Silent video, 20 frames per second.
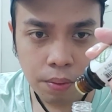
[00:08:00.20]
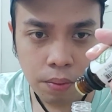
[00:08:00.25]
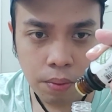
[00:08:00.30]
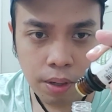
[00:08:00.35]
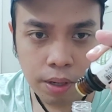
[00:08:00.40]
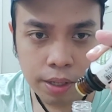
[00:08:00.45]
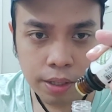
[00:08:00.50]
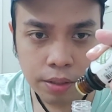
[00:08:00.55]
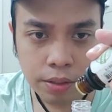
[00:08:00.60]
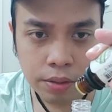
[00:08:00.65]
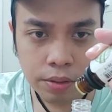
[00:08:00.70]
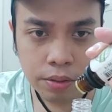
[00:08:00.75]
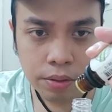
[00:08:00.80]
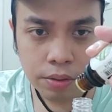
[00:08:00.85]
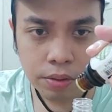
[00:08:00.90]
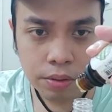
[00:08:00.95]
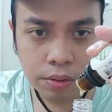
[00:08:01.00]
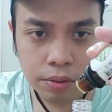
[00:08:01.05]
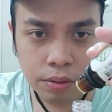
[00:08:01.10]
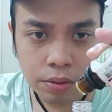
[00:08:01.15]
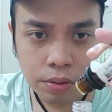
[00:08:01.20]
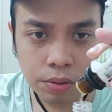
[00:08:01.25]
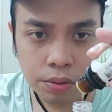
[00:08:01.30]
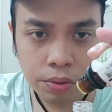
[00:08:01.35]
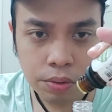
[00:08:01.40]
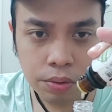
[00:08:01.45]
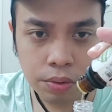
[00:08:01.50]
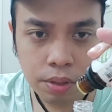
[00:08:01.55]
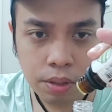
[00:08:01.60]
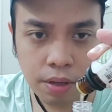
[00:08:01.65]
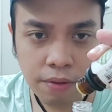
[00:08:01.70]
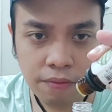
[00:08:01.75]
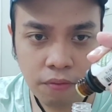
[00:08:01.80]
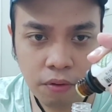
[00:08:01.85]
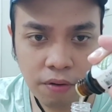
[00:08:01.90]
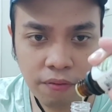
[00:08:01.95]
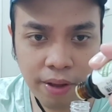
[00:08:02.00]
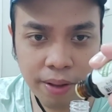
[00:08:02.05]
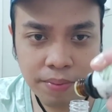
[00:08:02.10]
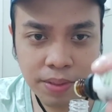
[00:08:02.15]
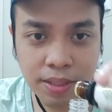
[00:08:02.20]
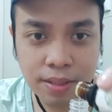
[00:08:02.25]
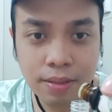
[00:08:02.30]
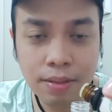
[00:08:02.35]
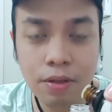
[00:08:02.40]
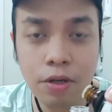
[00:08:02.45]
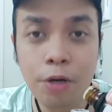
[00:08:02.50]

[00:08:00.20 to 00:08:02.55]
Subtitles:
1, 4, 5, 6.